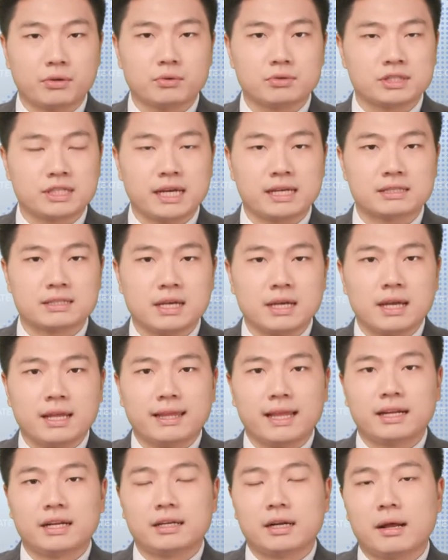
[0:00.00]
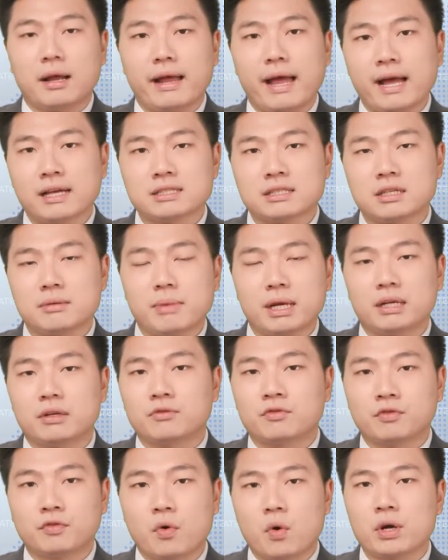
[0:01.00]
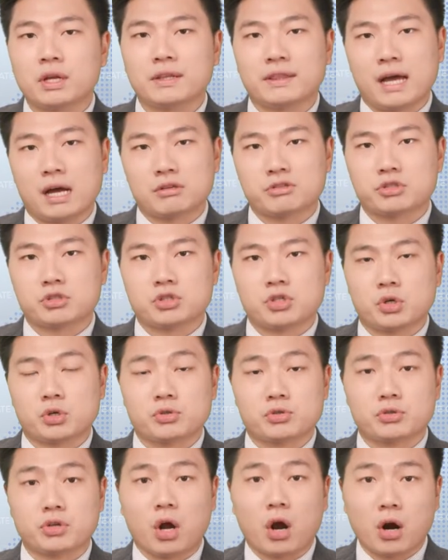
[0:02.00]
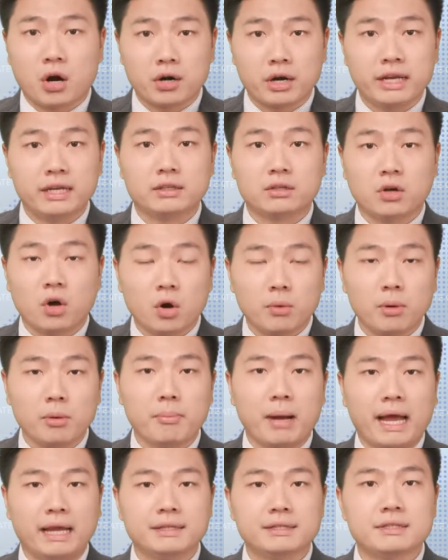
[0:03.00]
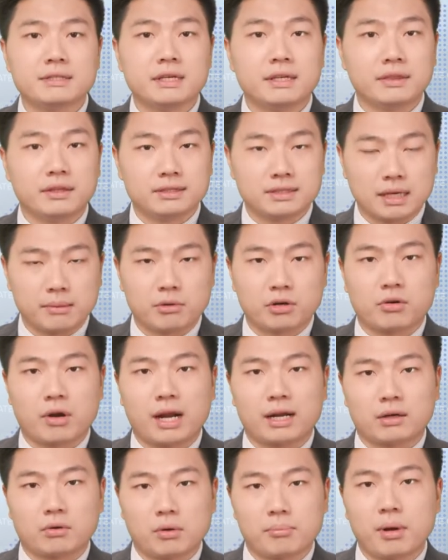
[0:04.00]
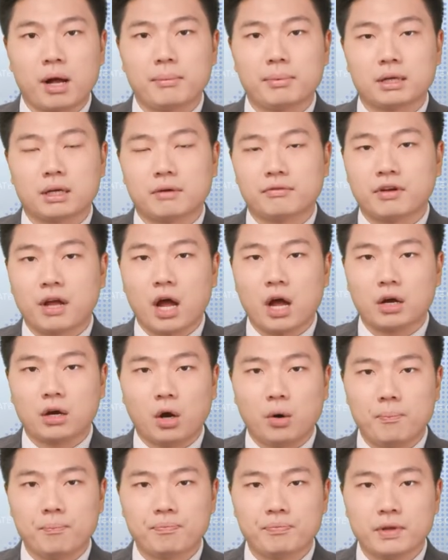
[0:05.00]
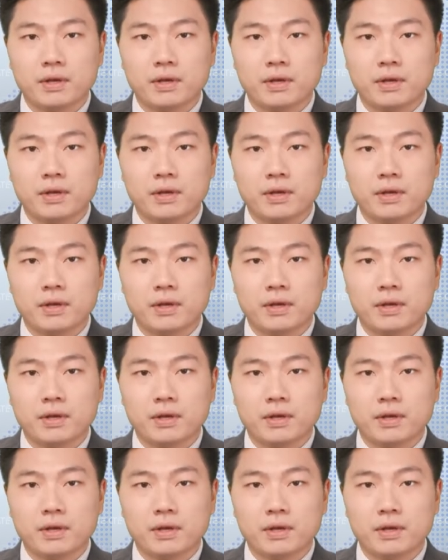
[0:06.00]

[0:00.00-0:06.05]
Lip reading: who says that an estimated 40,000 children are in cobalt mines in the Democratic Republic of Congo.